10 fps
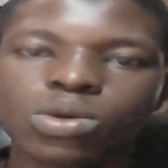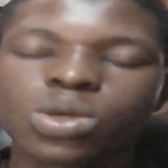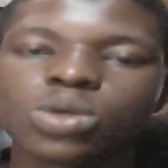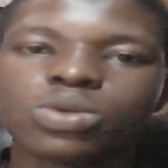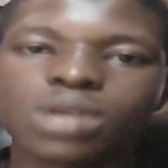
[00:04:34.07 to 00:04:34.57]

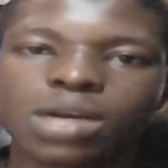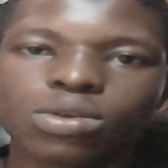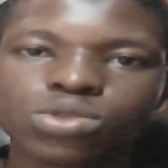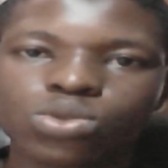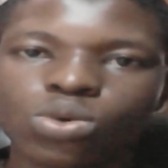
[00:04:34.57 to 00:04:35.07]
You can
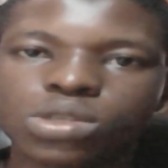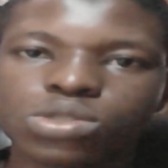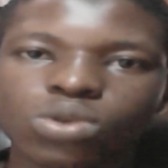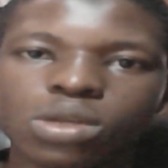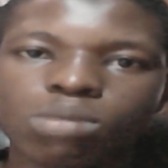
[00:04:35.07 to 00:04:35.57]
also
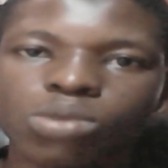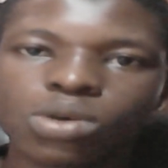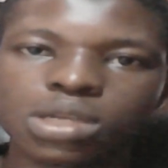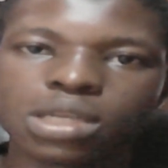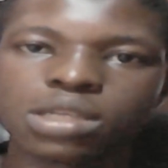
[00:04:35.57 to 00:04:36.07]
install a
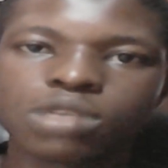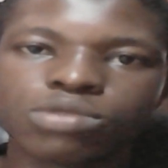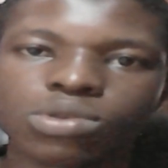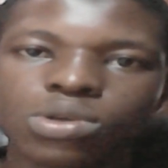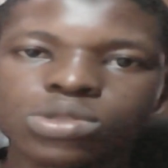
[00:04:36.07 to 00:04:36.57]
plugin if you
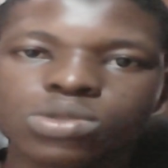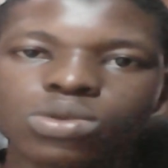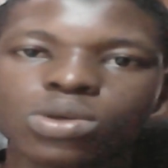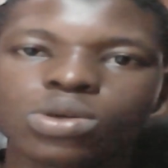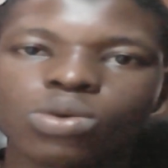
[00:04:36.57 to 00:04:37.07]
don't
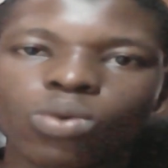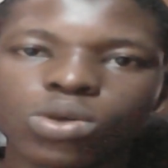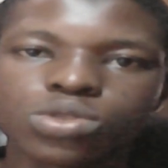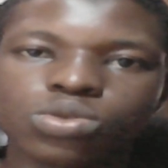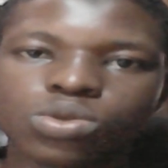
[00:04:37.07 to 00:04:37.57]
want
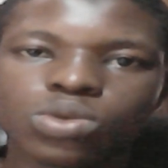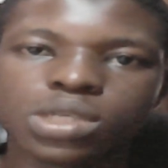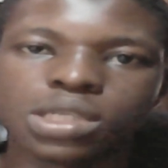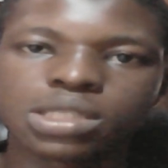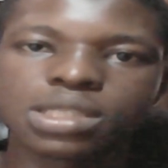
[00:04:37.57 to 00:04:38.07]
to do
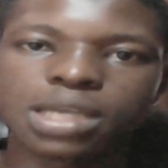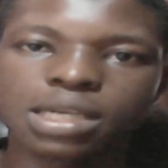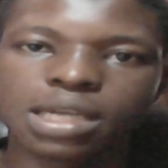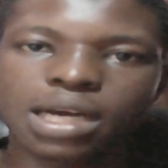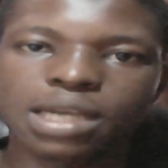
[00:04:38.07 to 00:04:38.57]
it
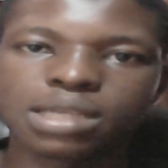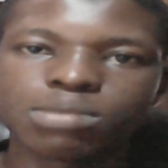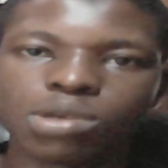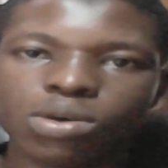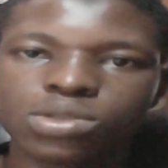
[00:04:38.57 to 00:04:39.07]
technically,
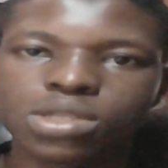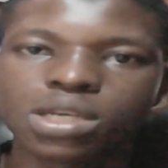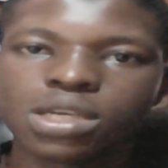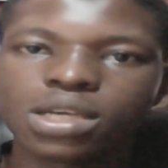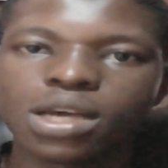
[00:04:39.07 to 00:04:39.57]
because
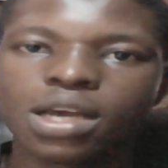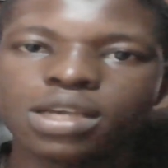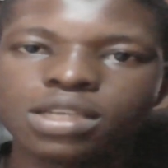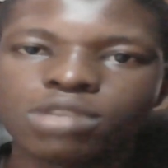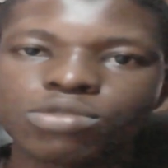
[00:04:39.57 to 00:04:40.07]

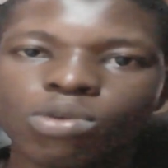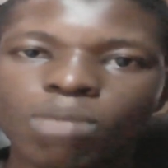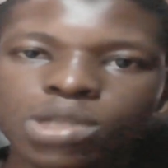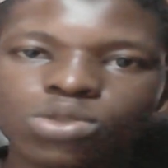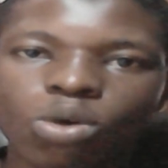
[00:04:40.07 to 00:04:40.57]
if you
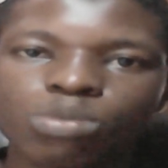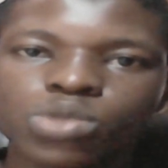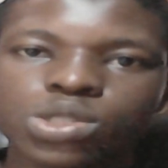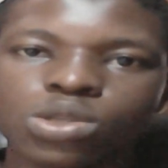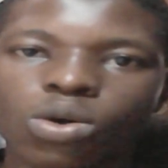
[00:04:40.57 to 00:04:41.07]
mess up
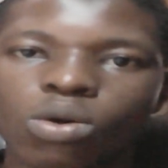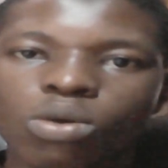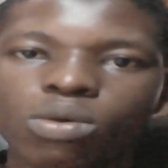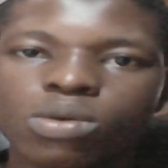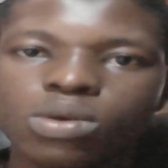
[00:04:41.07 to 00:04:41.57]
with your
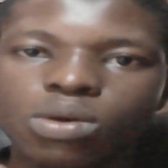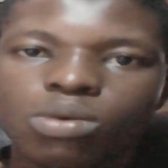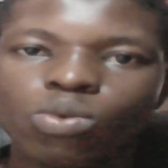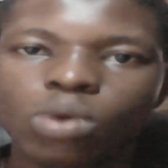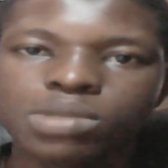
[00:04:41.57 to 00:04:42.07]

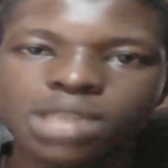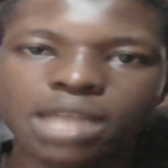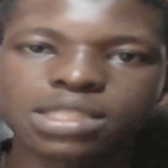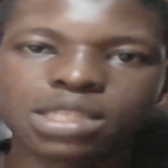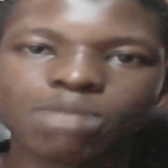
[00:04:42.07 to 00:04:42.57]
website
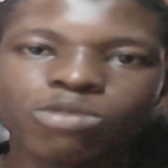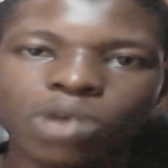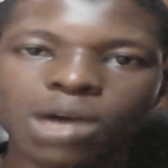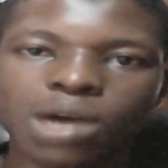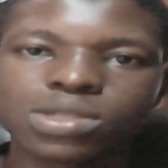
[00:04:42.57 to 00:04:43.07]
theme
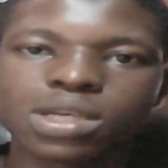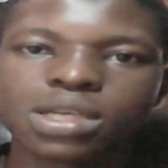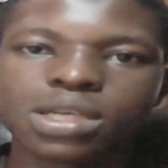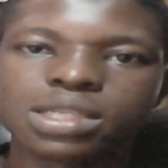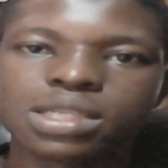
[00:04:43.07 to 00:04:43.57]
files,
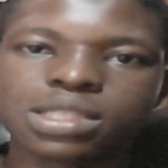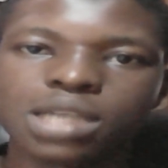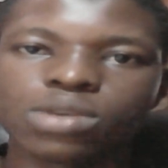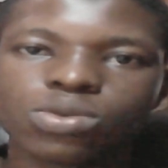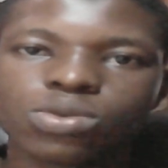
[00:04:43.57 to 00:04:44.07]
it
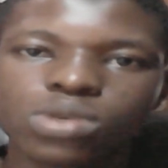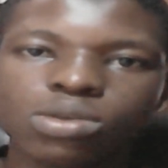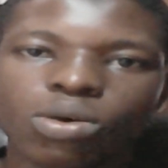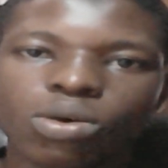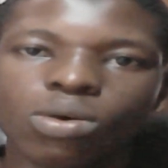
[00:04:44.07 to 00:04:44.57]
can ruin
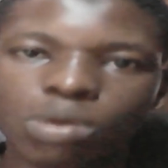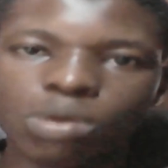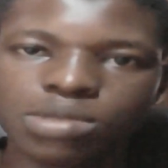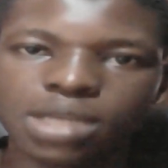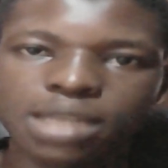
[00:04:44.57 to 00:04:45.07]
your
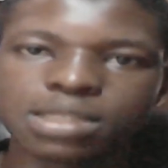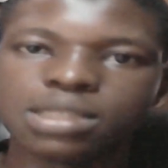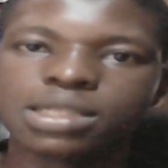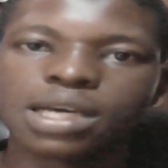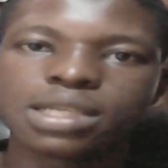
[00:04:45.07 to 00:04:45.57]
website
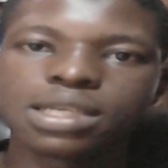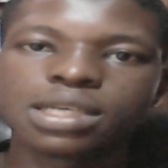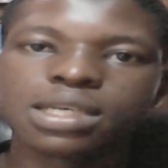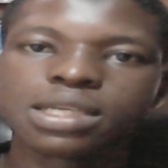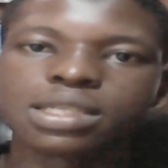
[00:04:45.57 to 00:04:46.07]
design.
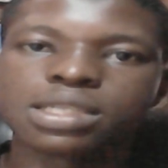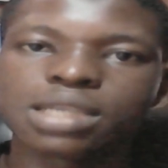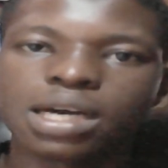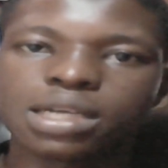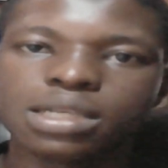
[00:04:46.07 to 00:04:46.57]
It
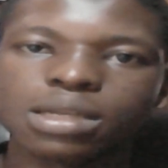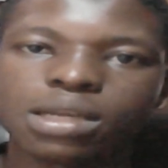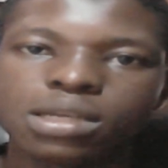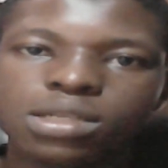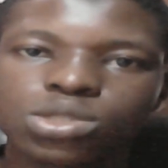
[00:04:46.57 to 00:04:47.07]
can
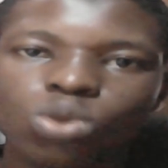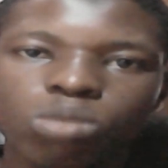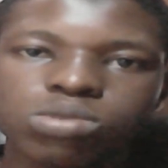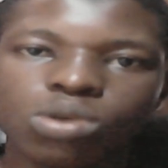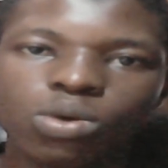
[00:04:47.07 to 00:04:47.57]
disturb
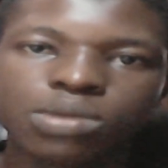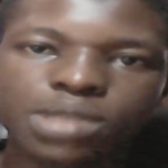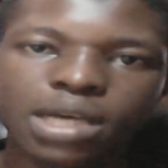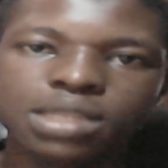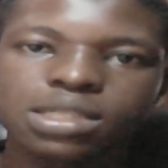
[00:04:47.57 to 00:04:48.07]
your
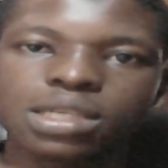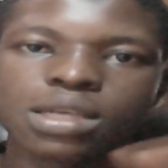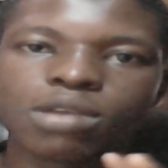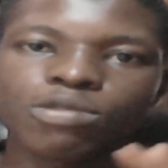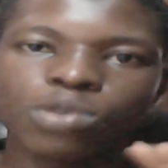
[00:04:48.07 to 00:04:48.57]
website
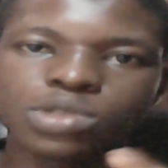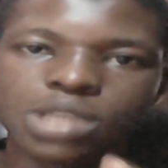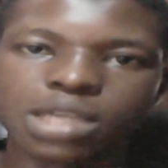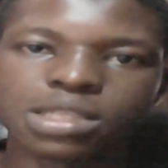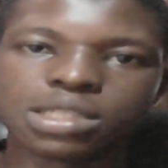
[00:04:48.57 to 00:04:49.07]
front end
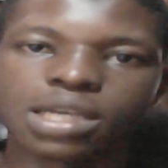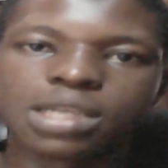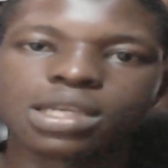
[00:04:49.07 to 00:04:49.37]
design.